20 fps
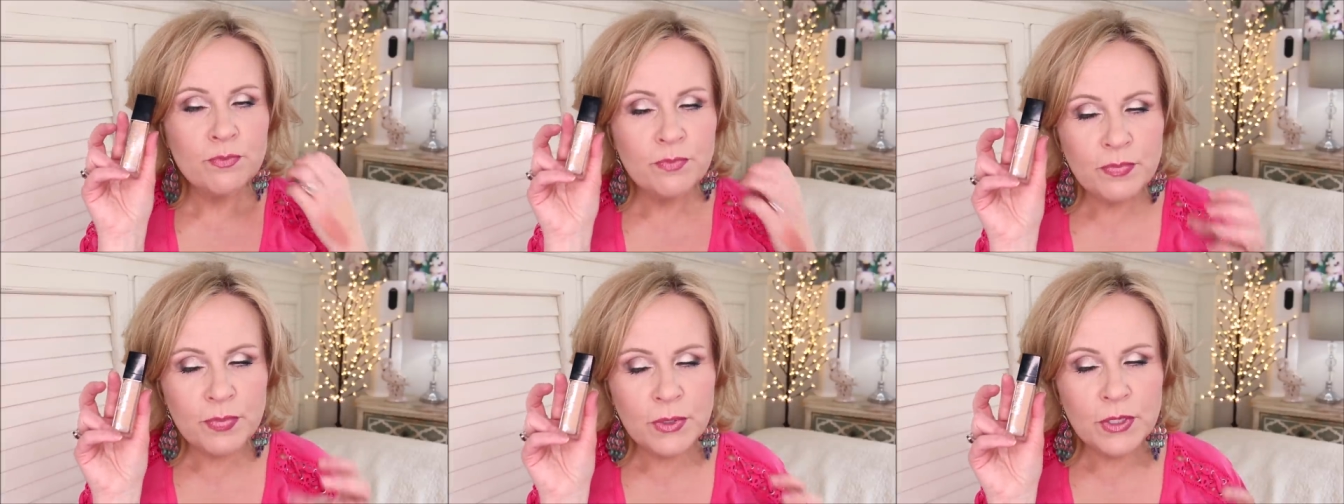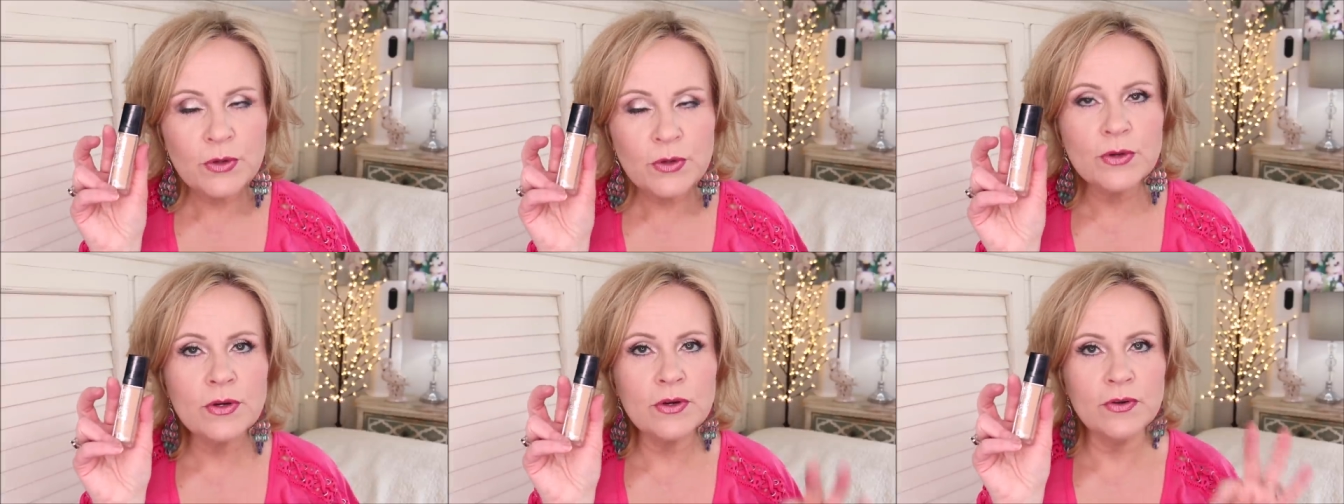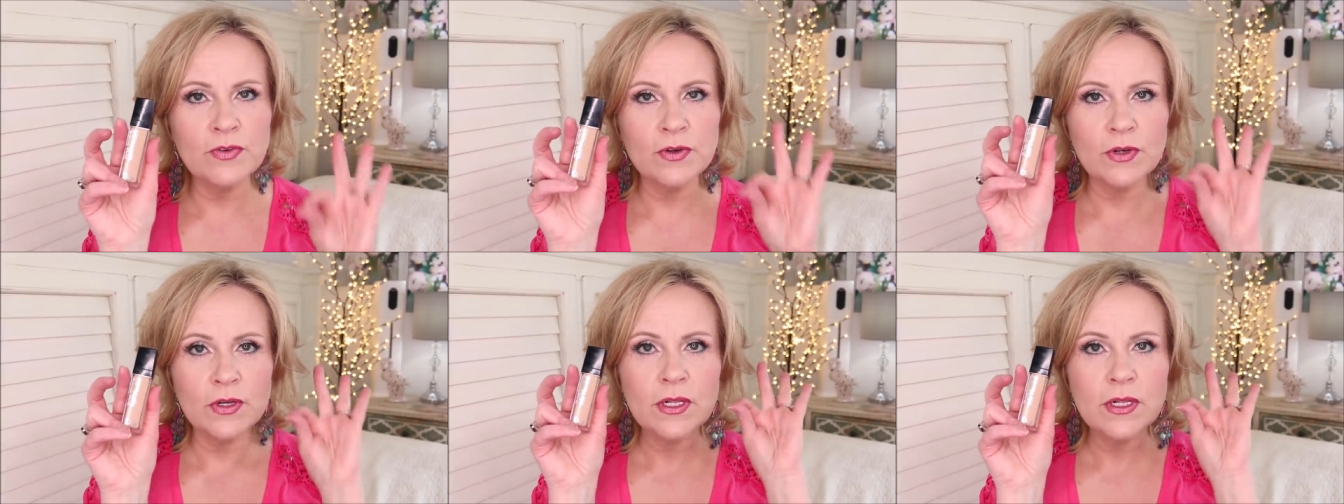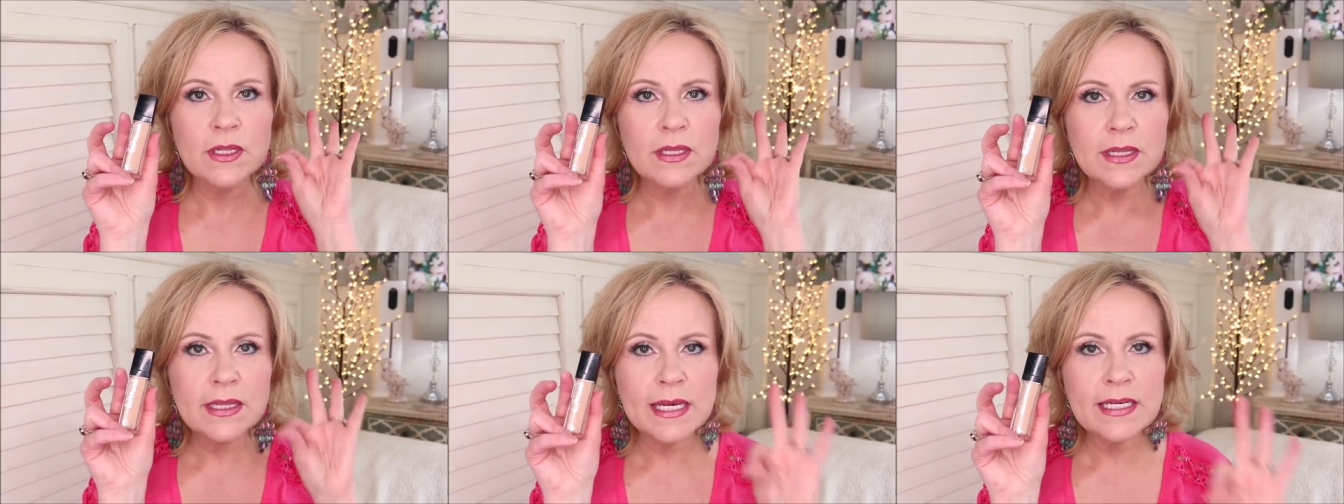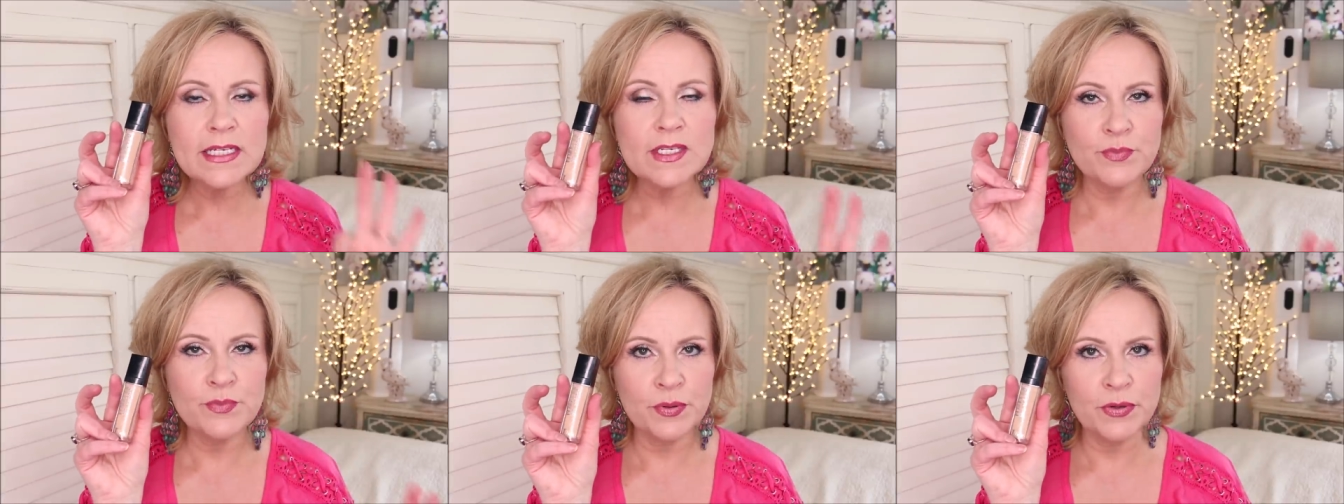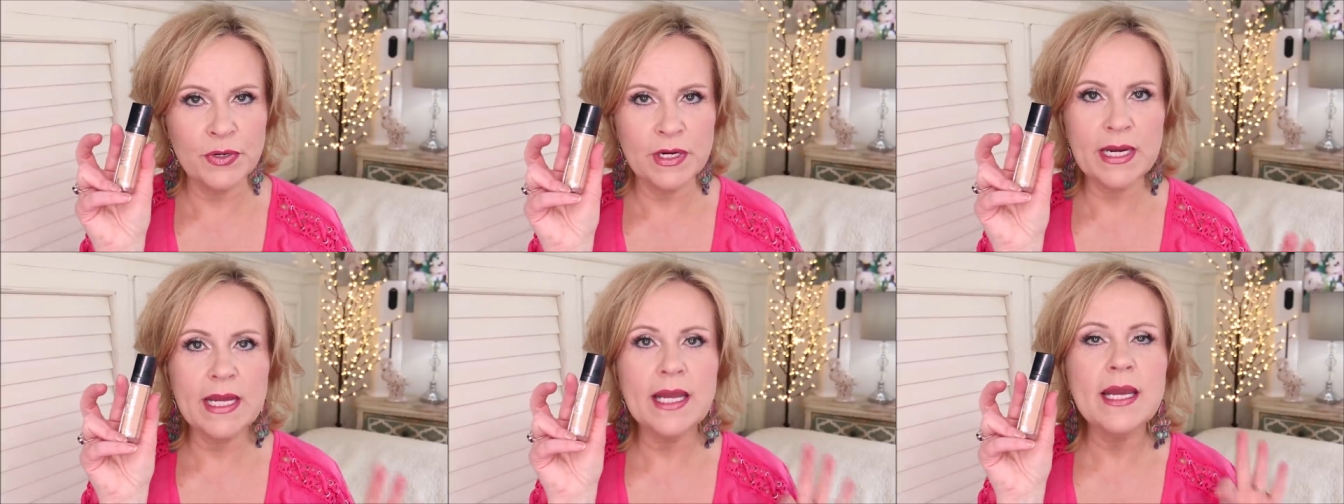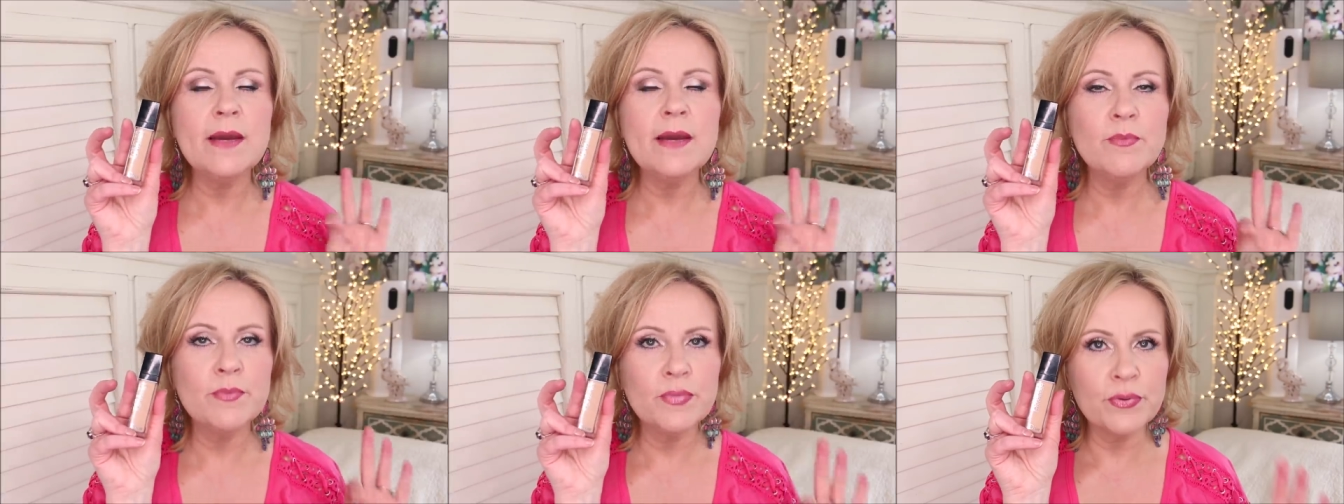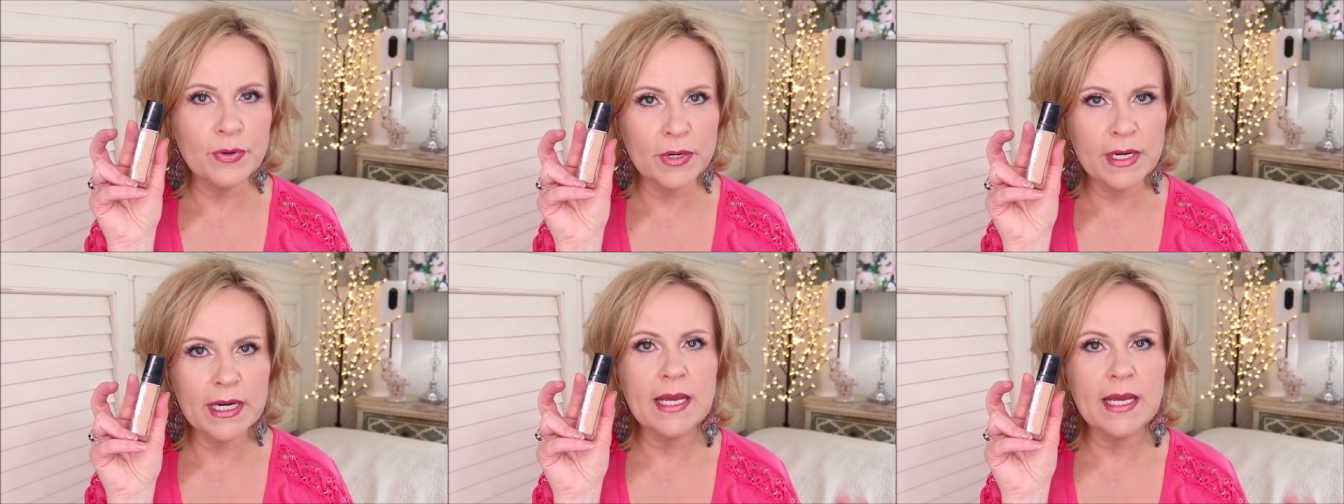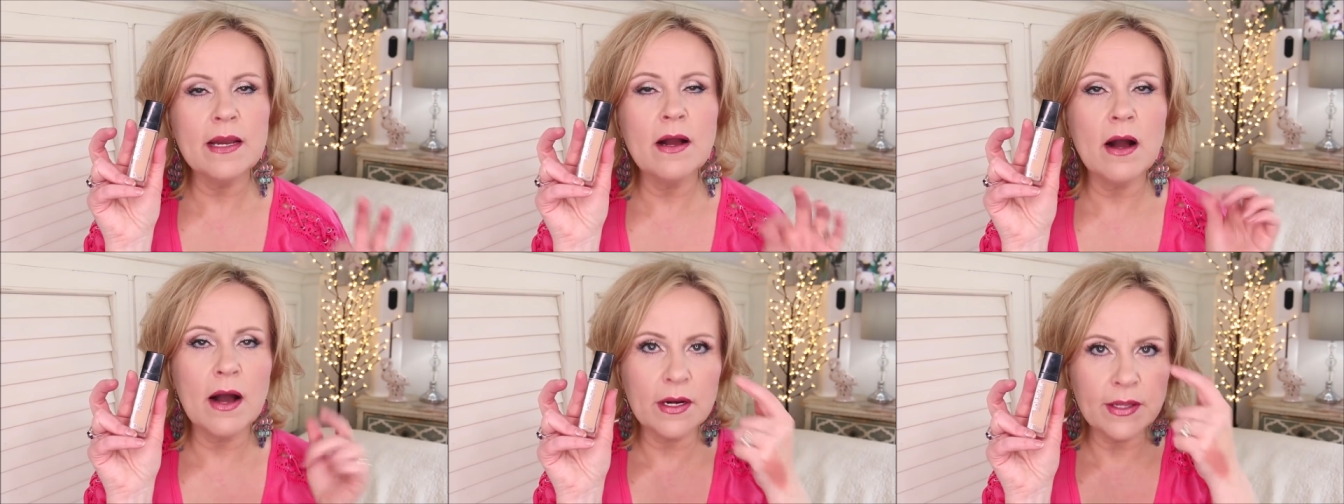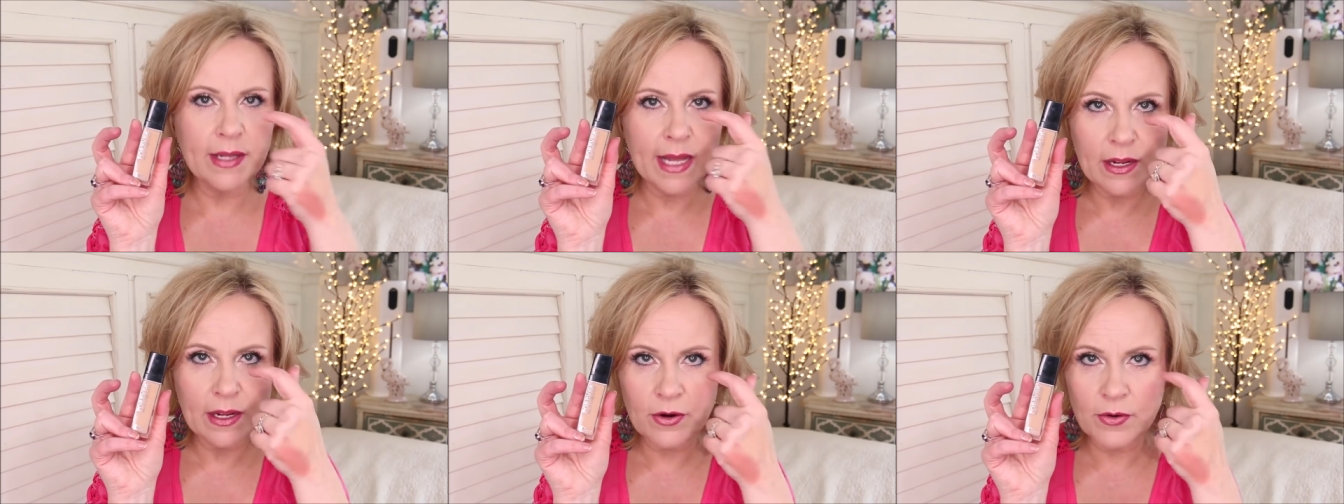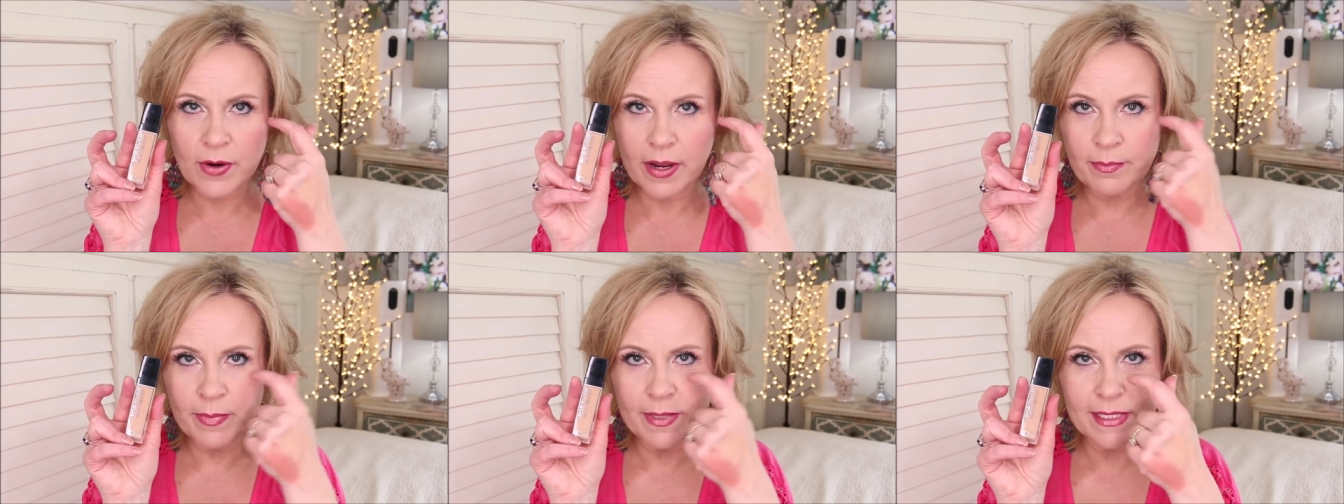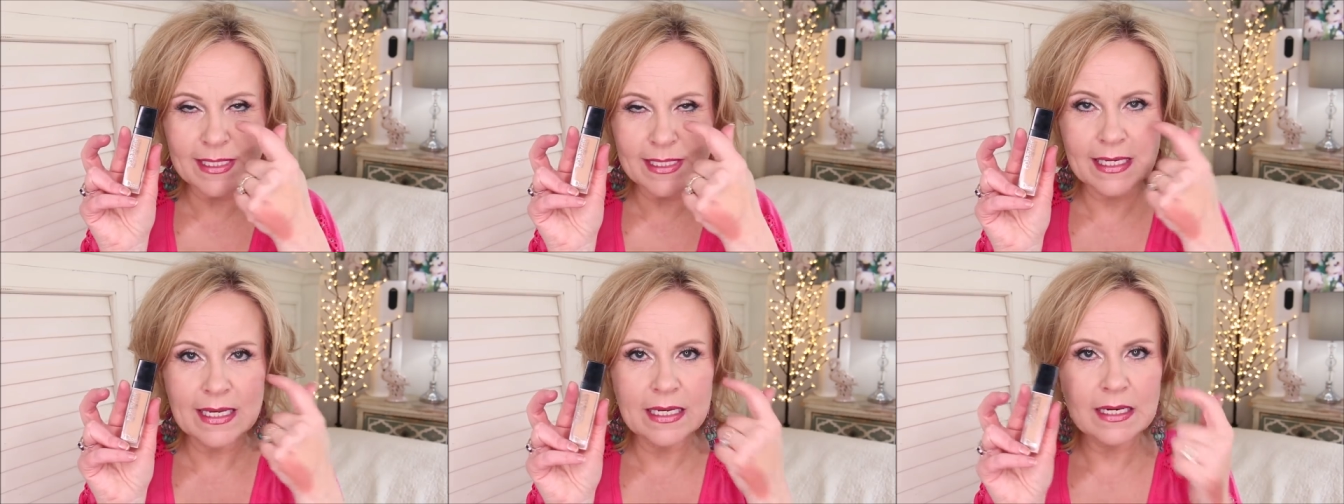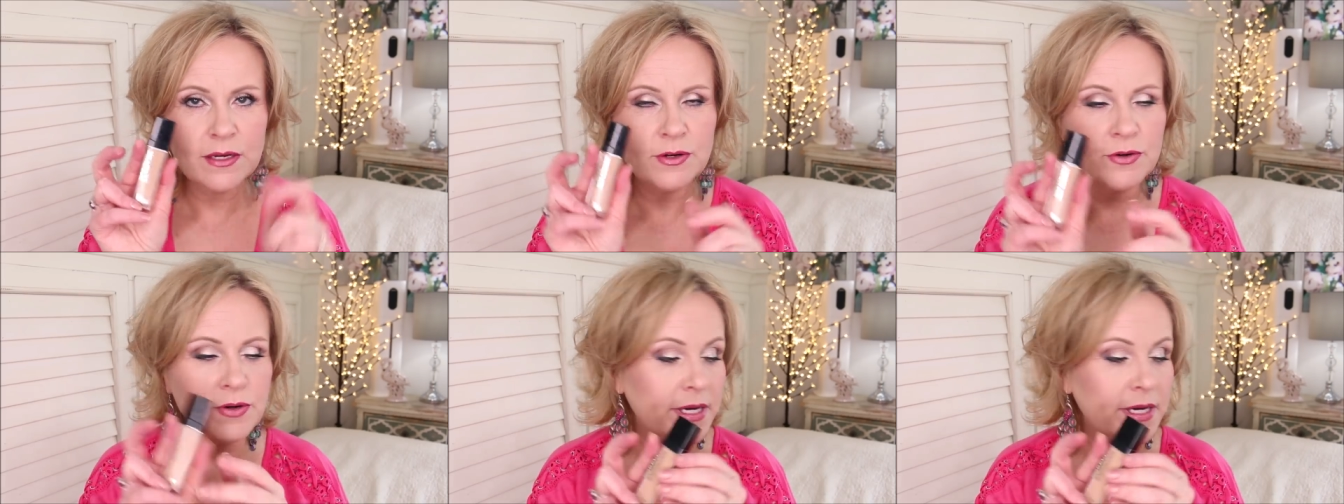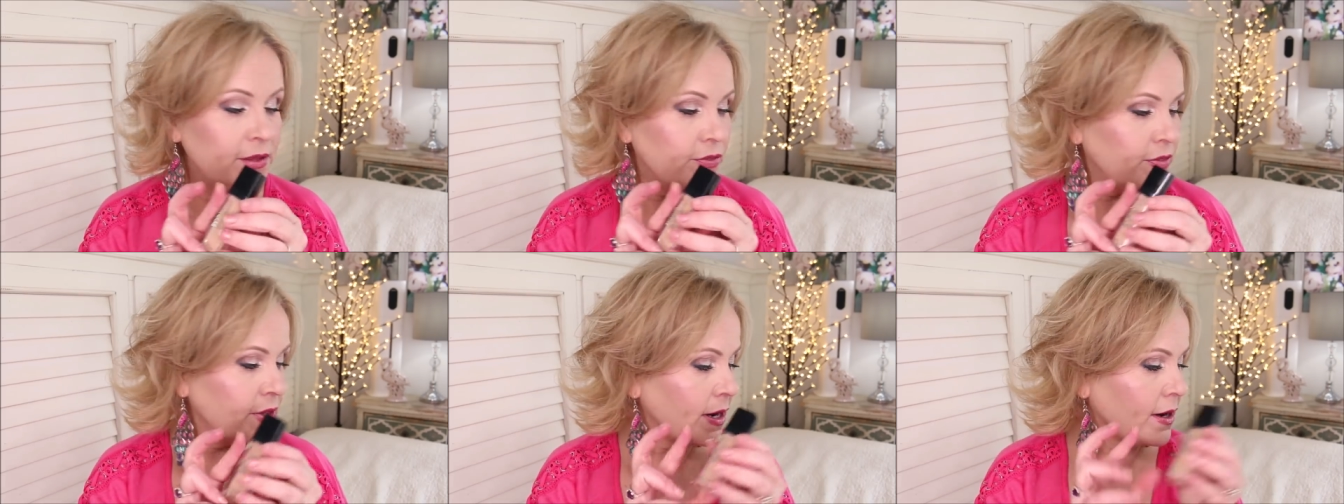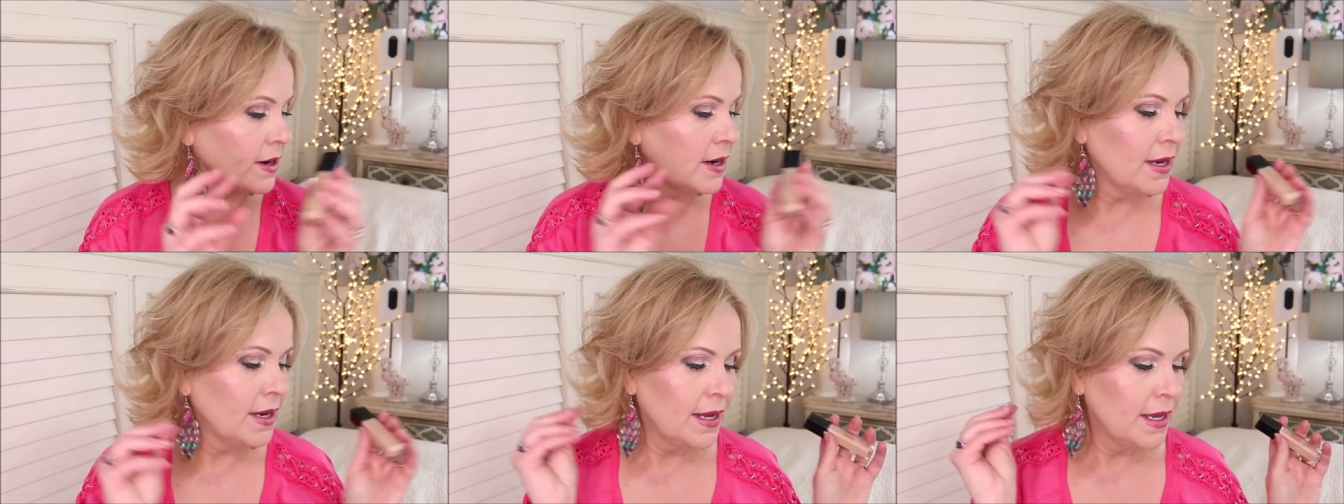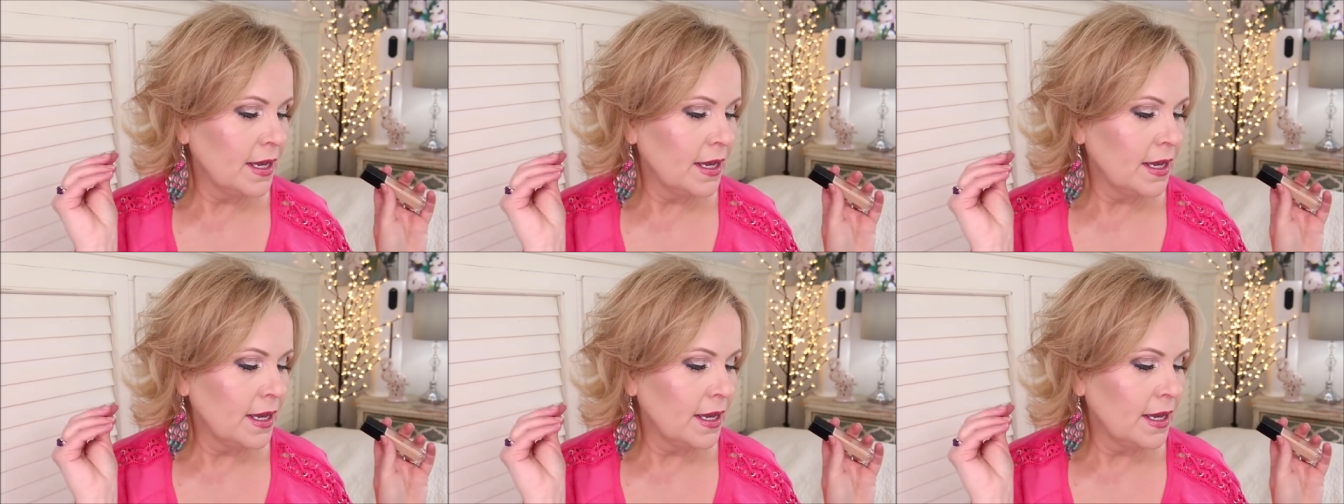beautiful lace, pretty, pretty on that crepey skin underneath there.